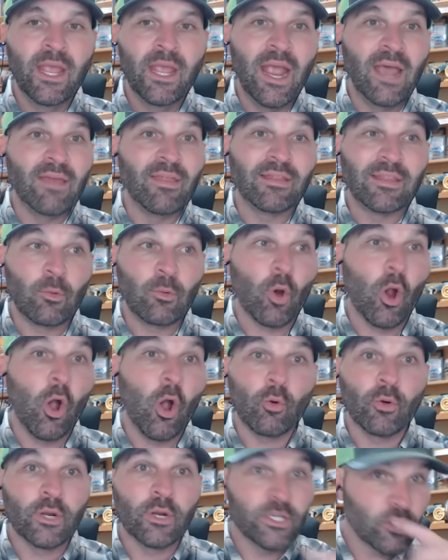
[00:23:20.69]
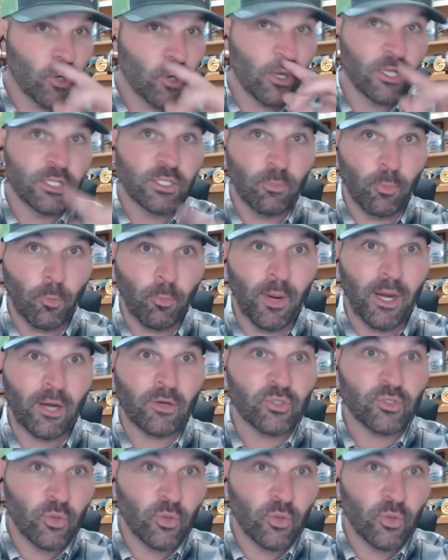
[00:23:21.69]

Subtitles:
And that they were already starting to prepare.